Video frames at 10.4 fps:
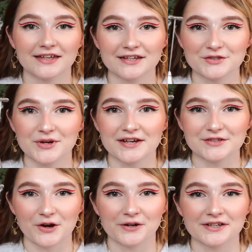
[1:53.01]
Then as you guys
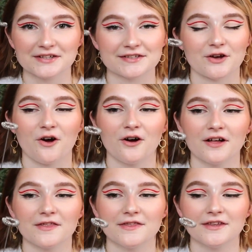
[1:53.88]
already
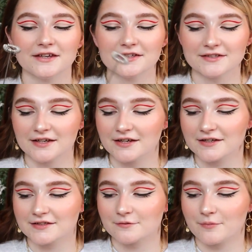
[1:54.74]
saw, this
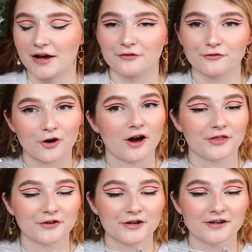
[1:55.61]
is my
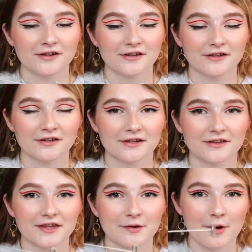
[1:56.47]
frother
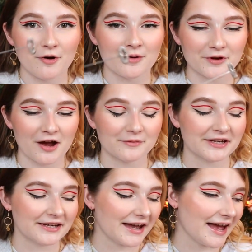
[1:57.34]
that my mom got
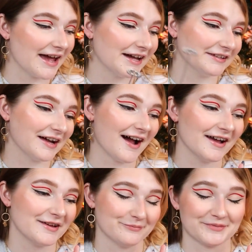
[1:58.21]
me and
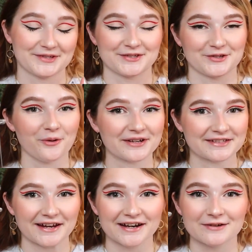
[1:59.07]
I am so
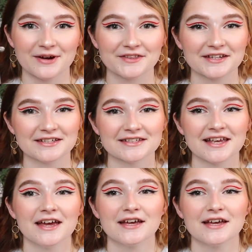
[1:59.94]
excited about this.